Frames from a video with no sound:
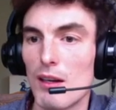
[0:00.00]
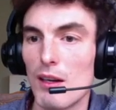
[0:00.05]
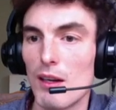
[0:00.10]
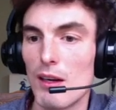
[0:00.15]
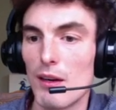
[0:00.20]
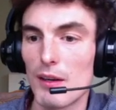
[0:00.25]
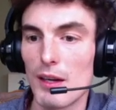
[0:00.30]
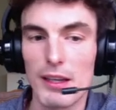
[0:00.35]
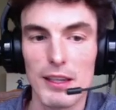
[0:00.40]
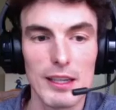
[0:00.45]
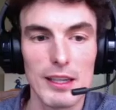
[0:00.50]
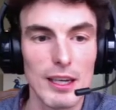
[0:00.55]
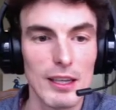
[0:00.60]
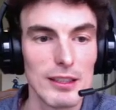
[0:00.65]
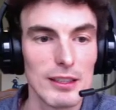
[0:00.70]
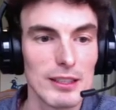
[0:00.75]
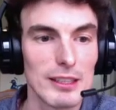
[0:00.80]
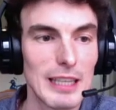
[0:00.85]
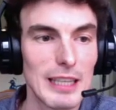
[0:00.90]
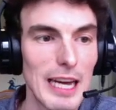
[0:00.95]
Okay, they got
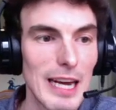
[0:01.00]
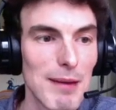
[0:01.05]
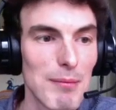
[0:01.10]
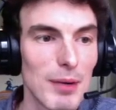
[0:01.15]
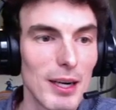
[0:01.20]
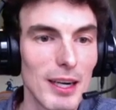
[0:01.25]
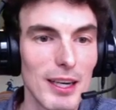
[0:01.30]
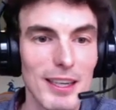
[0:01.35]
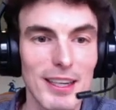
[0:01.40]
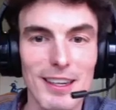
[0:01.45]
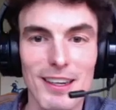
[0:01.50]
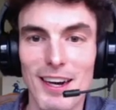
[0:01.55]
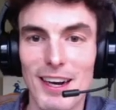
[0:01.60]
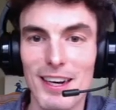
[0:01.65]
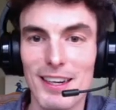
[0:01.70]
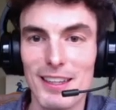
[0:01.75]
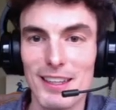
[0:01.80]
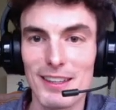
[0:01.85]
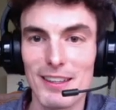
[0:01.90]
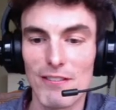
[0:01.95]
this game right here.
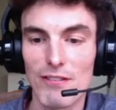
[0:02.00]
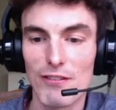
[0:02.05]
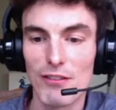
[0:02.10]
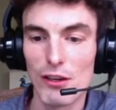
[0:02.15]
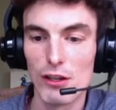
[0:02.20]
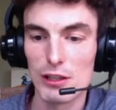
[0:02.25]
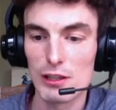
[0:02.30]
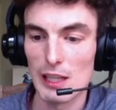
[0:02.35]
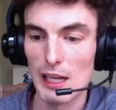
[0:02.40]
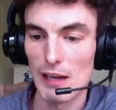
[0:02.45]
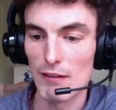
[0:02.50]
I did the first